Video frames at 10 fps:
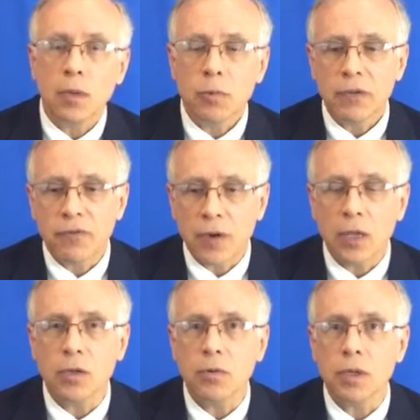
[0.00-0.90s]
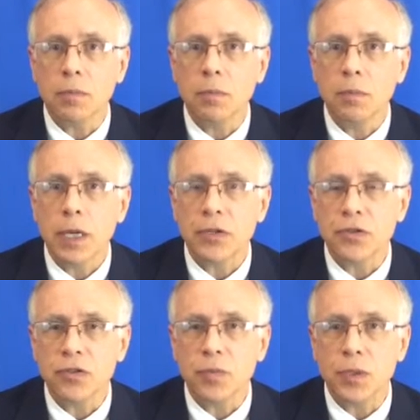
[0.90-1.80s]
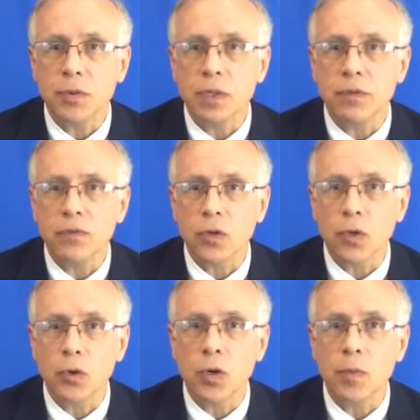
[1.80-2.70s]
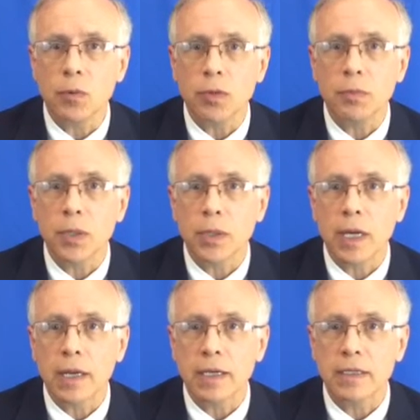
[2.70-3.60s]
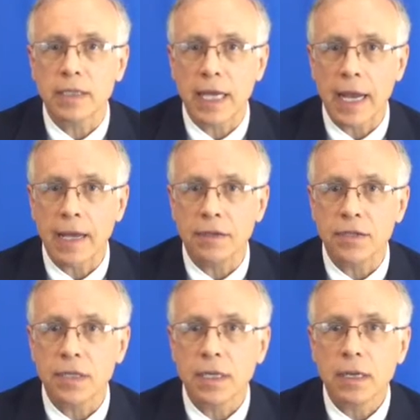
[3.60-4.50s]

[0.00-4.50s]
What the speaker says: We follow the patients who have been treated for chordoma with periodic scans.